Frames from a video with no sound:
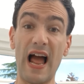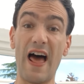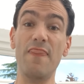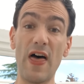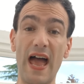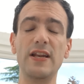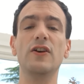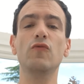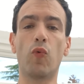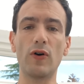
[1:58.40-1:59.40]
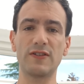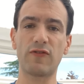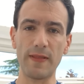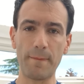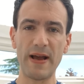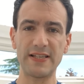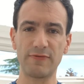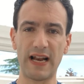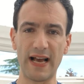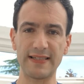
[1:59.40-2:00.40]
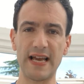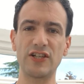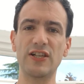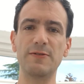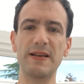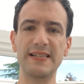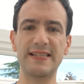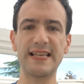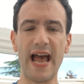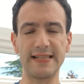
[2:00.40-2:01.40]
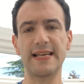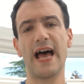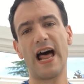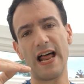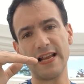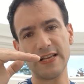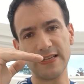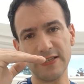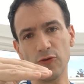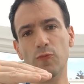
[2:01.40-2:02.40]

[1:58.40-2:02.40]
And then once from that base of relaxation has been set, you